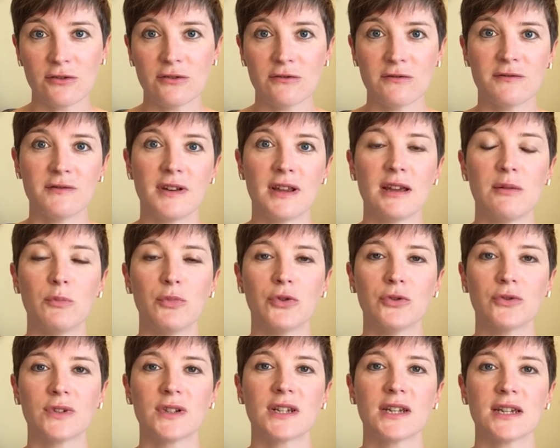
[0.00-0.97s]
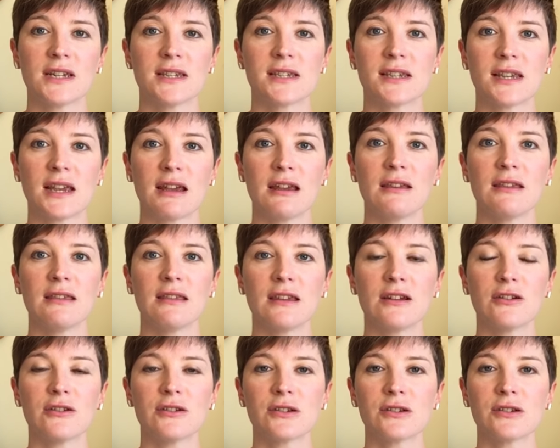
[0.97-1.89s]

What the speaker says: of knitting podcasts out there,